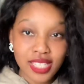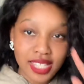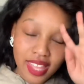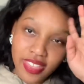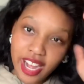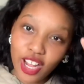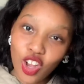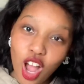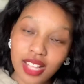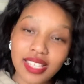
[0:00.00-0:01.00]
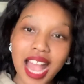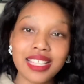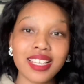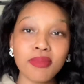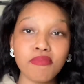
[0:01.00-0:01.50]
thing that I got, I
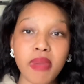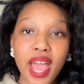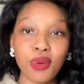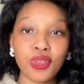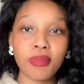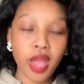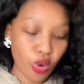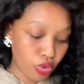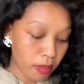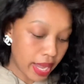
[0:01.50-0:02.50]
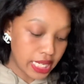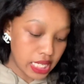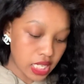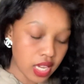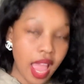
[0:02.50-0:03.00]
didn't buy it with my own
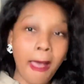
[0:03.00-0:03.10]
money.